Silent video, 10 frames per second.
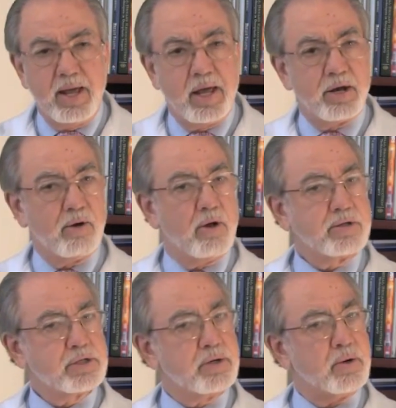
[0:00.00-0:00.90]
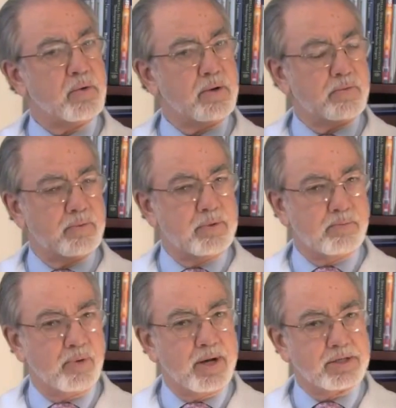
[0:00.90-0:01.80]
And also, if
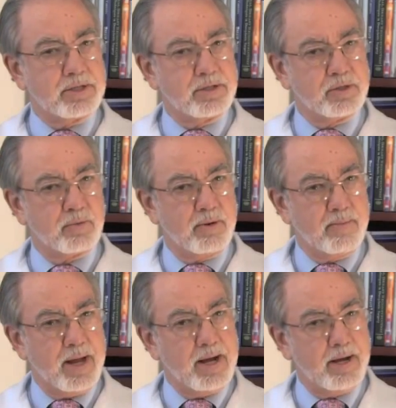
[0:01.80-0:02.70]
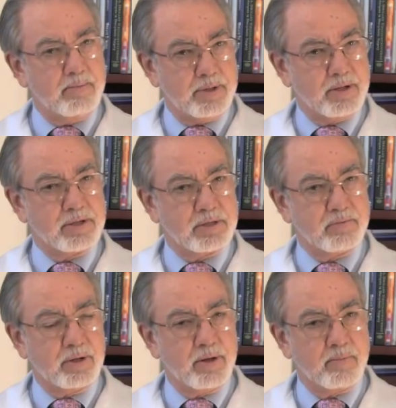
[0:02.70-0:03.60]
the breast is remaining because
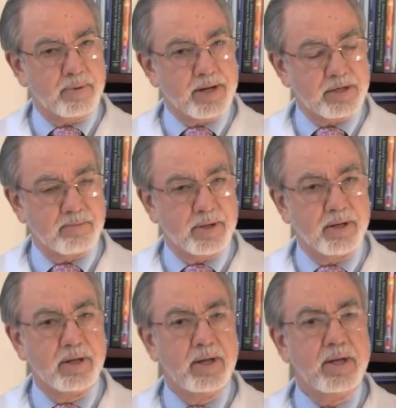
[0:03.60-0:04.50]
of a lumpectomy,